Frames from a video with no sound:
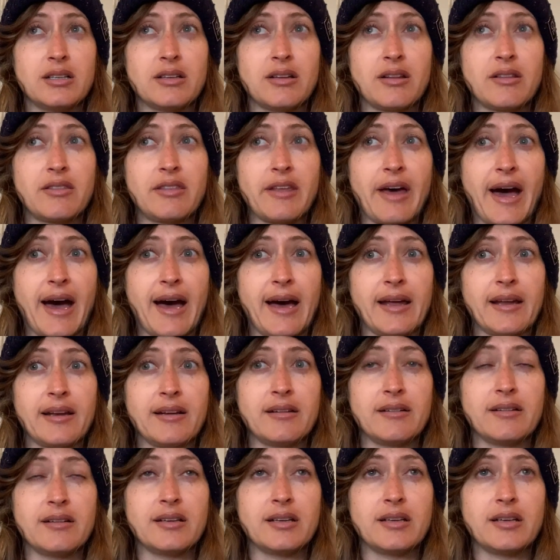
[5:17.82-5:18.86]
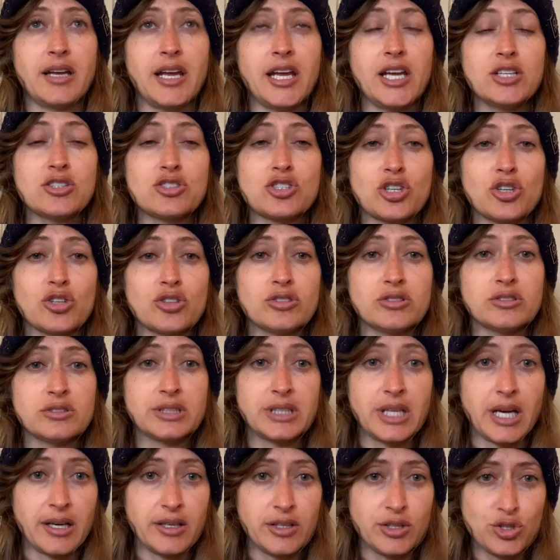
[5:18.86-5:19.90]
that internal
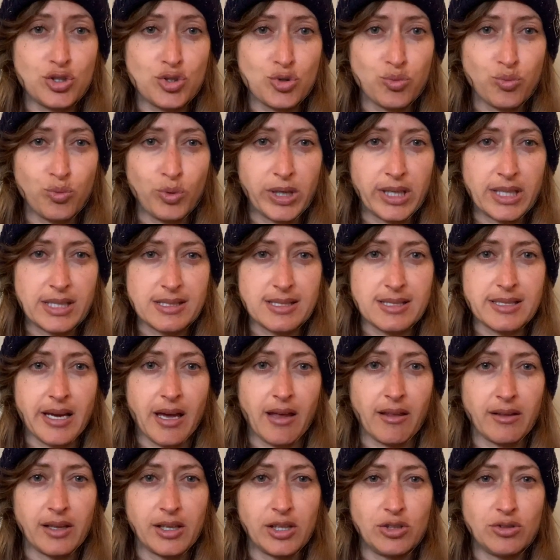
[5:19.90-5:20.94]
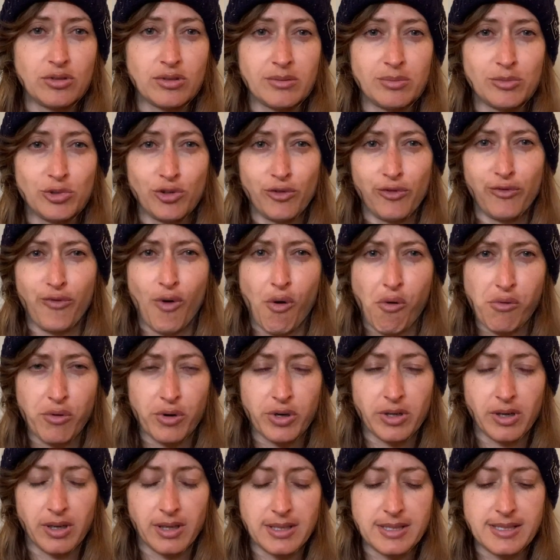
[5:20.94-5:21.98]
nudge when it's telling you to move
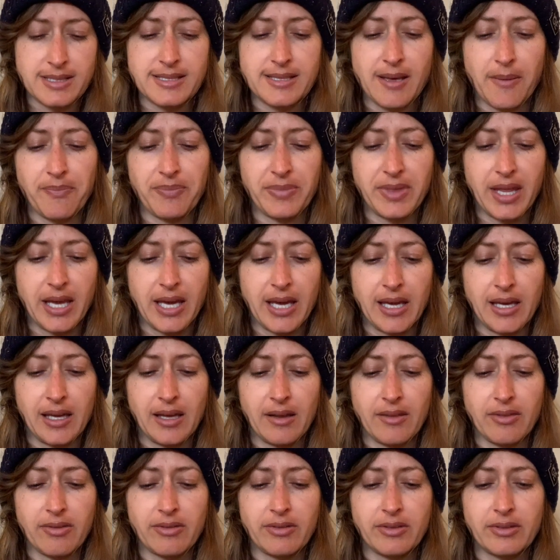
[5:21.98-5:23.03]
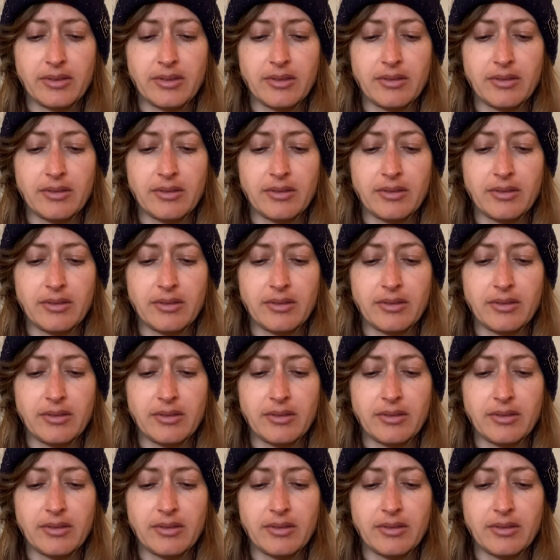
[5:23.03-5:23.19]
forward on something.